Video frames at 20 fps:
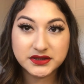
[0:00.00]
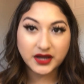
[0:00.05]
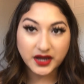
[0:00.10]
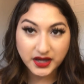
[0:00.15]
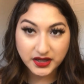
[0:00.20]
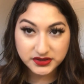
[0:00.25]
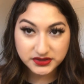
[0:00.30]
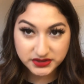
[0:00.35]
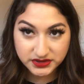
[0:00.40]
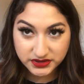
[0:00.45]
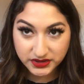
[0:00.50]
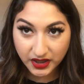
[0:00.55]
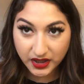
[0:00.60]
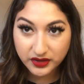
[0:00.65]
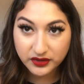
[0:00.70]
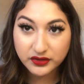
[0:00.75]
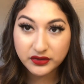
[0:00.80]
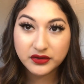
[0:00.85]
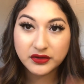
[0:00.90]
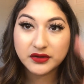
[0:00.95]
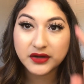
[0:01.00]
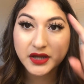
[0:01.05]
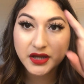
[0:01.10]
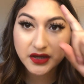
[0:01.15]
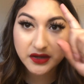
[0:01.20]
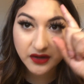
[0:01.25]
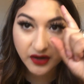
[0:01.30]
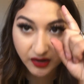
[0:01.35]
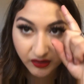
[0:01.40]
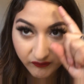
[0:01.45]
Like, subtle
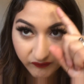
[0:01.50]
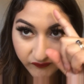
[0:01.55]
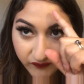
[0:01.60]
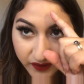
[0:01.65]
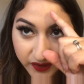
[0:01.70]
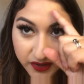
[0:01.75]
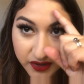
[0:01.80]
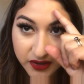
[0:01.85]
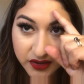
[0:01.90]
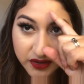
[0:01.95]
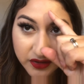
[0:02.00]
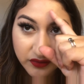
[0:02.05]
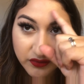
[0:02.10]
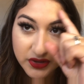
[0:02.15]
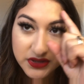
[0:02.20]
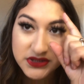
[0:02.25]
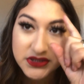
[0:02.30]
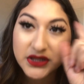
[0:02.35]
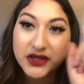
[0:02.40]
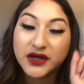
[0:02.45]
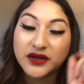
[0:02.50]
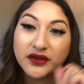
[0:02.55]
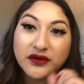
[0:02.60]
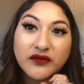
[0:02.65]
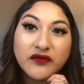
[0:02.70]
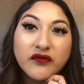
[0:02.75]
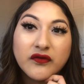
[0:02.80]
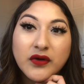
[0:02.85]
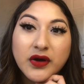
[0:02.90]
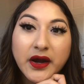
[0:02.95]
enough, like you can see it in
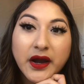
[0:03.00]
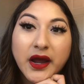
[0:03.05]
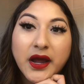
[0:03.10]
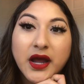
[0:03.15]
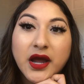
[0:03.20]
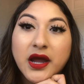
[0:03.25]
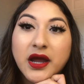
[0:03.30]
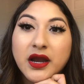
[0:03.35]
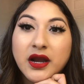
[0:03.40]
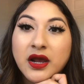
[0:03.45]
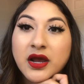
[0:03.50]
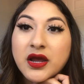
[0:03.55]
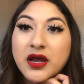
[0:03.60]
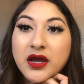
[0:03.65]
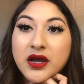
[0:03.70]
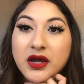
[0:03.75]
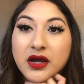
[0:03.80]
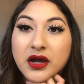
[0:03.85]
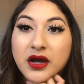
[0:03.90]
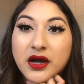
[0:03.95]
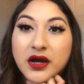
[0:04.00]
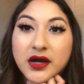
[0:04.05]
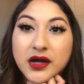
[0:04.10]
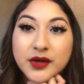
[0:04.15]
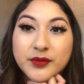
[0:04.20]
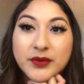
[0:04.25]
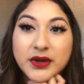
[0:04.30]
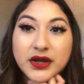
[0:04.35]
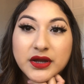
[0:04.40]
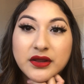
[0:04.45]
the forehead,
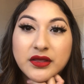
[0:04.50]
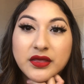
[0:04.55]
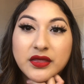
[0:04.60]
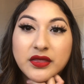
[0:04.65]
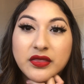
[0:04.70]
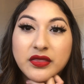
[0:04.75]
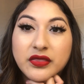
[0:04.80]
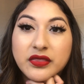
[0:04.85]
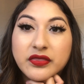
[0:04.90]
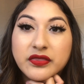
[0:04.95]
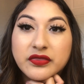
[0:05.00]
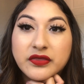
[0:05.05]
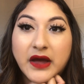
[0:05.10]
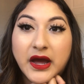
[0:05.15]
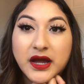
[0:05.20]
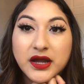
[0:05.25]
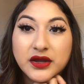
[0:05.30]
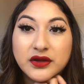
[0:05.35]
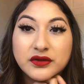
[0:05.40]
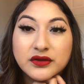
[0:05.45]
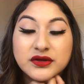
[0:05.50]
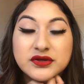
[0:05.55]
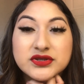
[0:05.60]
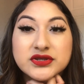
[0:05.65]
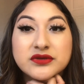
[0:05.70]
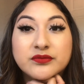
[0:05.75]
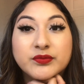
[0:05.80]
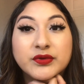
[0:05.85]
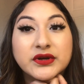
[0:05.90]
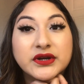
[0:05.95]
that you look
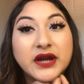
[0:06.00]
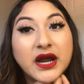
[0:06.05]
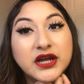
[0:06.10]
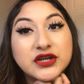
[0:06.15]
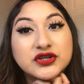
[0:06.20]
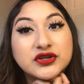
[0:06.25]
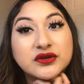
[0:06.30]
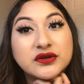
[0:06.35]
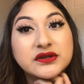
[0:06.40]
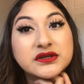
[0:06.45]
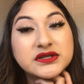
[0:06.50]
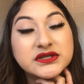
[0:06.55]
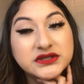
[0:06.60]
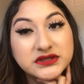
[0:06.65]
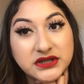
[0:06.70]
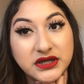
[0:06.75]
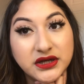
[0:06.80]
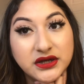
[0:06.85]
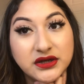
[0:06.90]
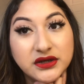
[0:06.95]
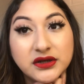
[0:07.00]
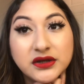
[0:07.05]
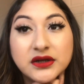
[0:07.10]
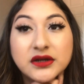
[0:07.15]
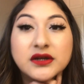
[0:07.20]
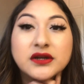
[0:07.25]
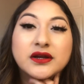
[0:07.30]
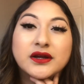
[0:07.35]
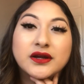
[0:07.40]
super natural still.